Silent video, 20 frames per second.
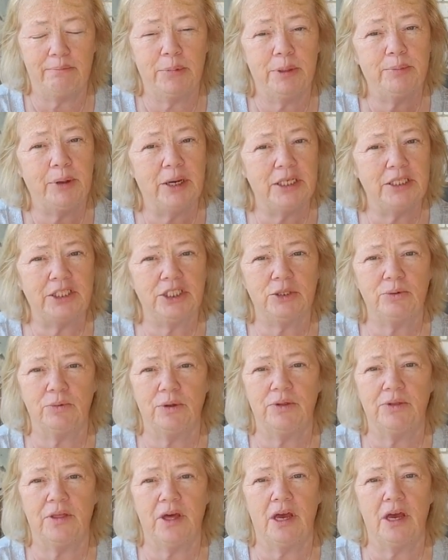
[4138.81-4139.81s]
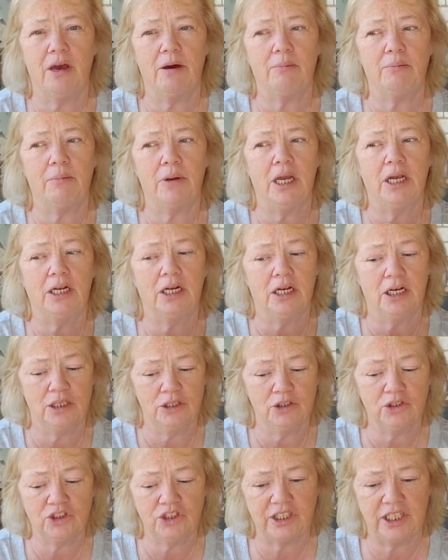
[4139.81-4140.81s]
Be patient with them and
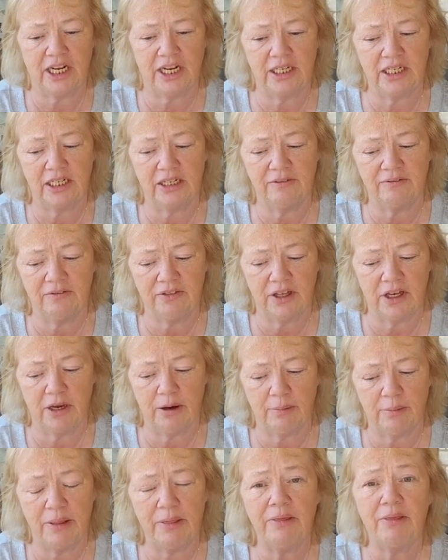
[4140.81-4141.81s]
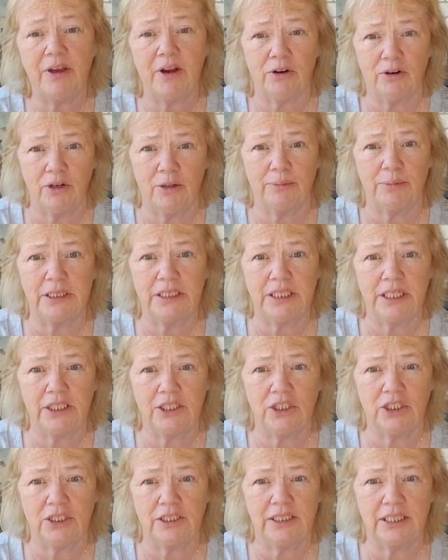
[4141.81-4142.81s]
understanding of them and their
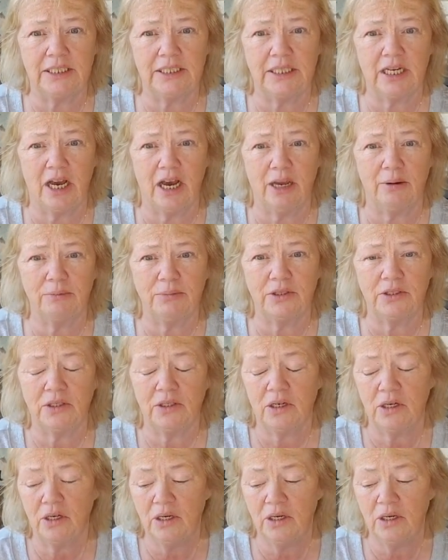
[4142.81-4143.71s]
limitations at times.